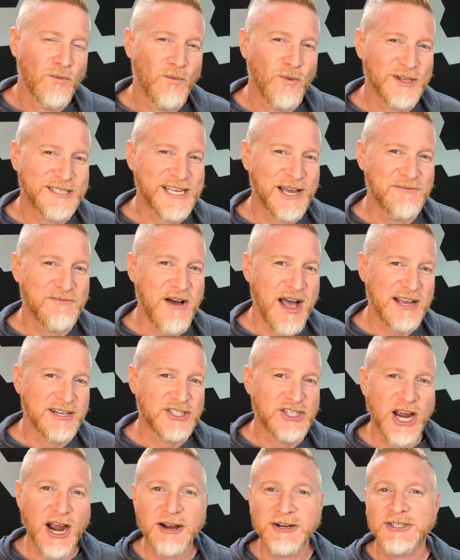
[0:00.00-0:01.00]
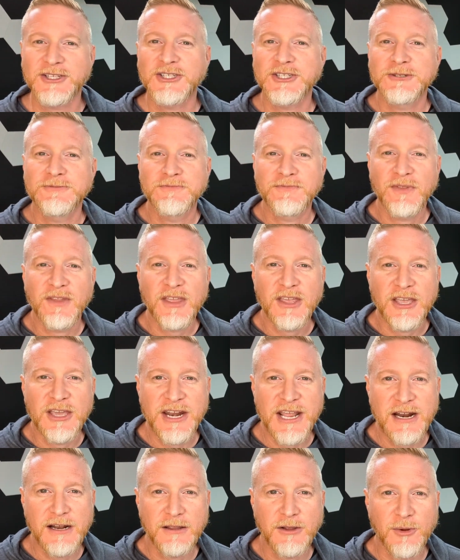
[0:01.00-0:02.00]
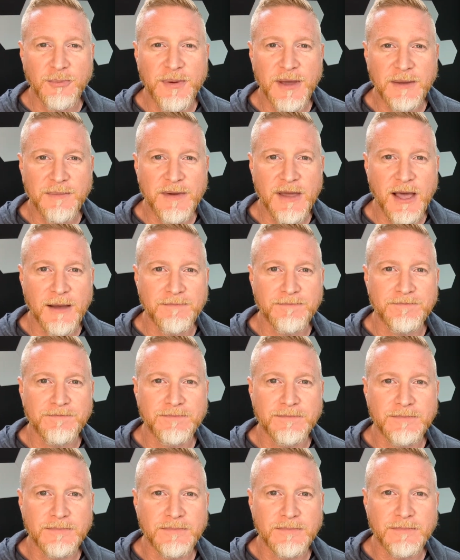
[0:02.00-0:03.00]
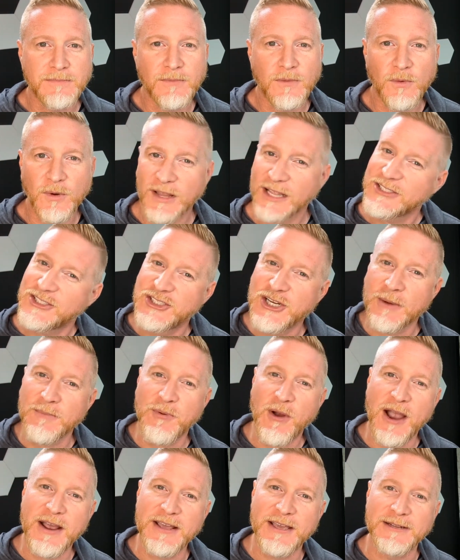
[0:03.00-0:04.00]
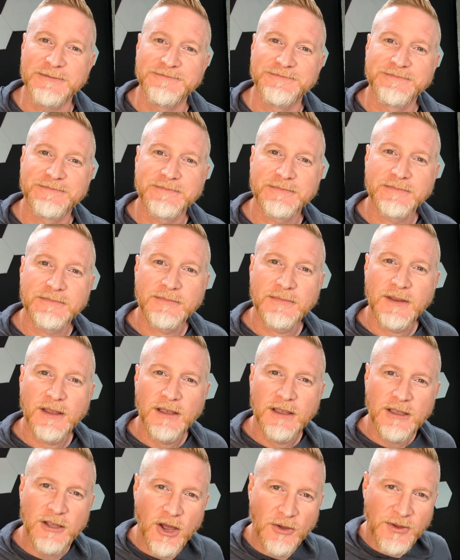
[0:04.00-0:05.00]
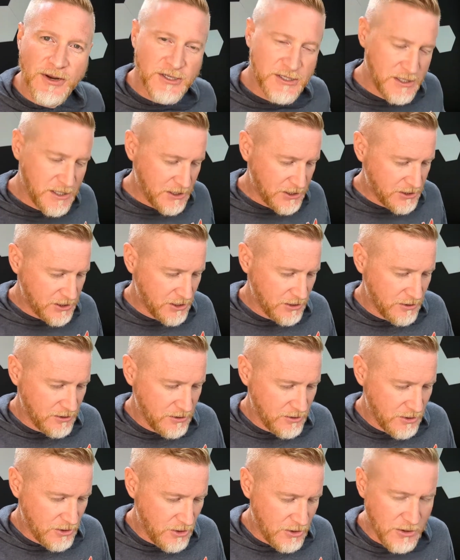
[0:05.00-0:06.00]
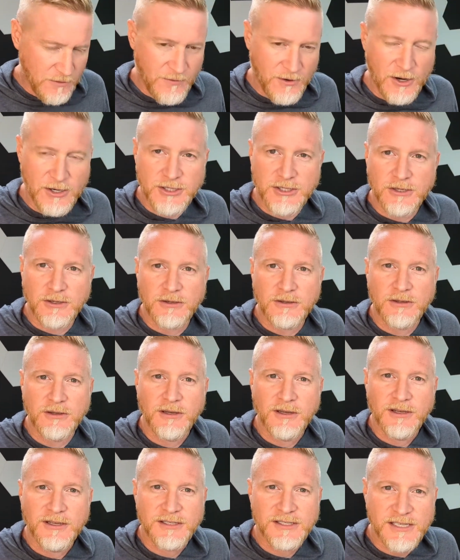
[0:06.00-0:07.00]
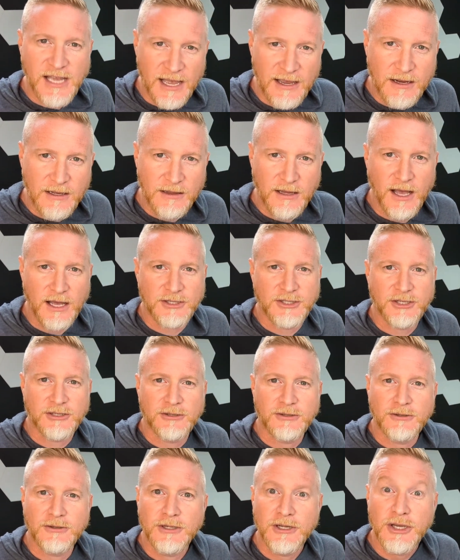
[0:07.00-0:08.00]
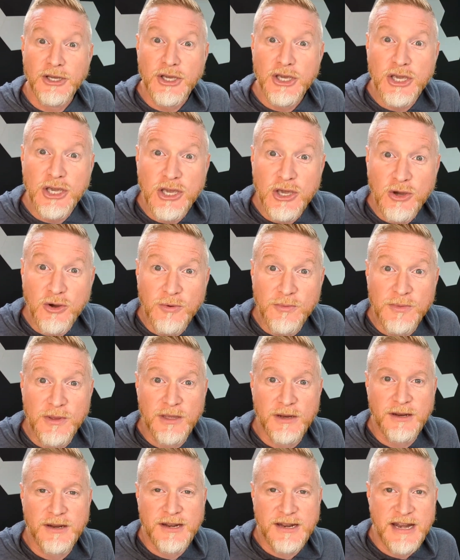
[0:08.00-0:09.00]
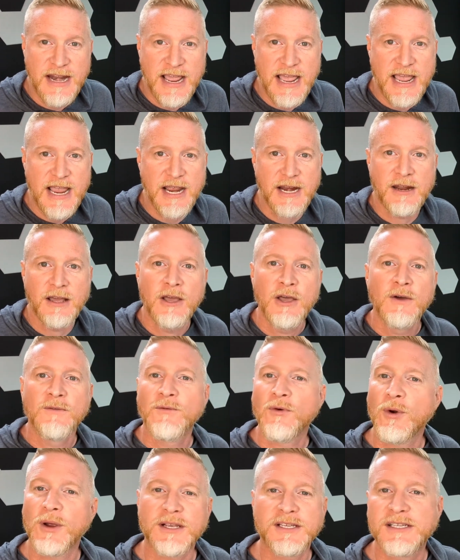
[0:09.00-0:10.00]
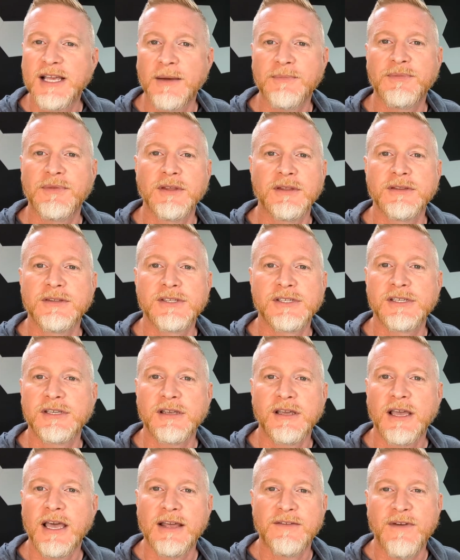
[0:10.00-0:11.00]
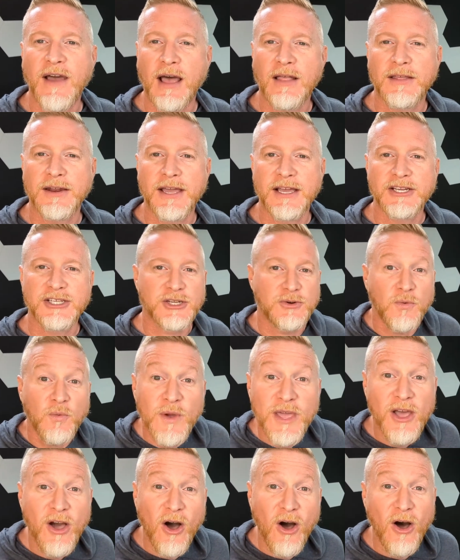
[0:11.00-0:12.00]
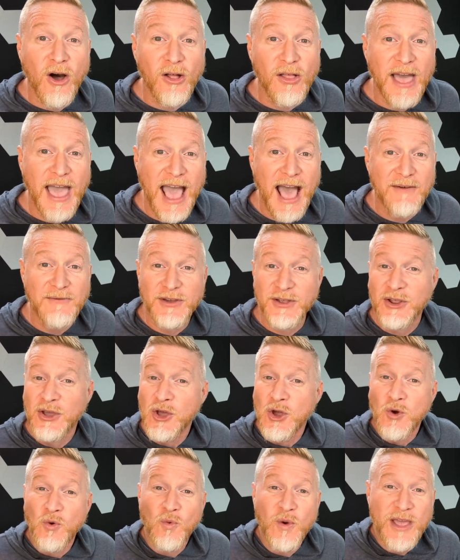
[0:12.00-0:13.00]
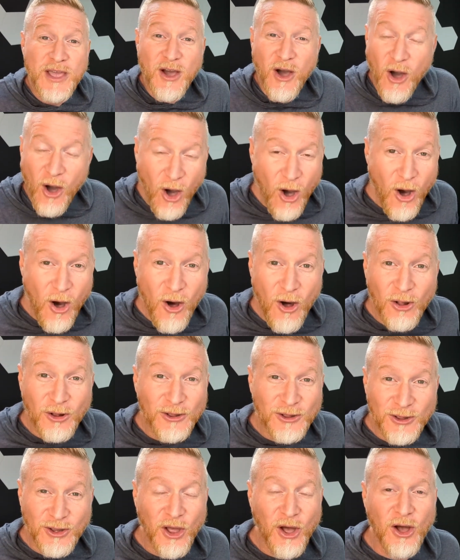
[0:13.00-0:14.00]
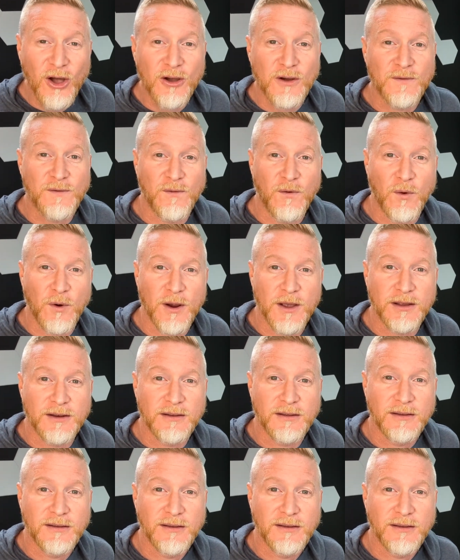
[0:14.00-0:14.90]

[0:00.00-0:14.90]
What's up, Vine Church? You need a little pick-me-up? Well, let's jump right in. You know, there's this universal, psychological, human need for acceptance and validation. We all have it. We all long for it.